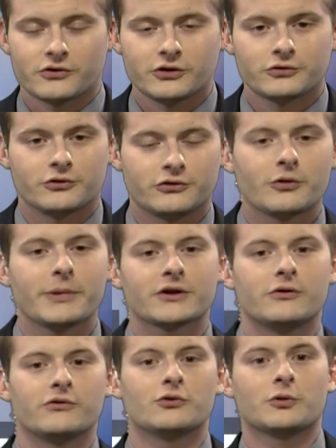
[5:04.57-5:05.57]
going to start to return back
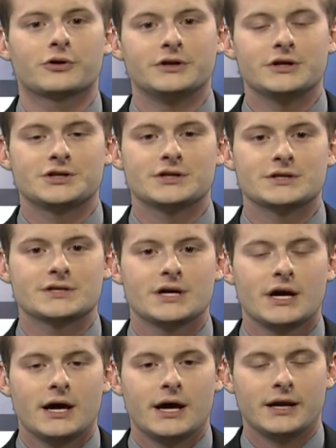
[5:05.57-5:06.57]
to those normal conditions,
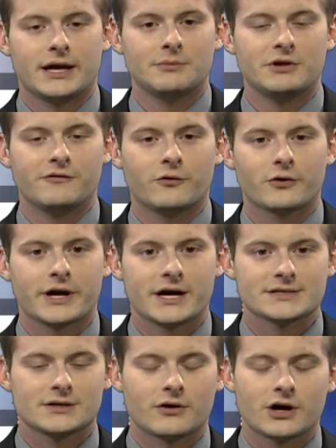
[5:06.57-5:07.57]
and a game day
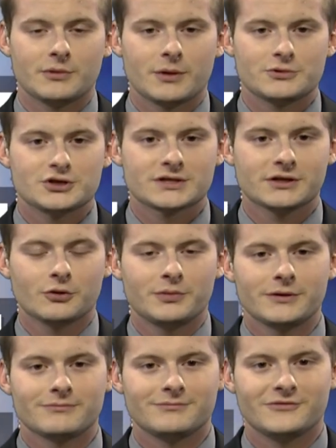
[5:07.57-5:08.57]
forecast all coming up in just a little
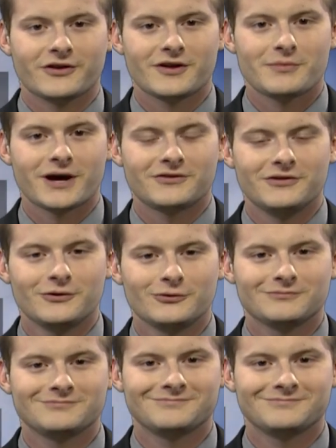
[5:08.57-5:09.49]
bit. Until then, back to you.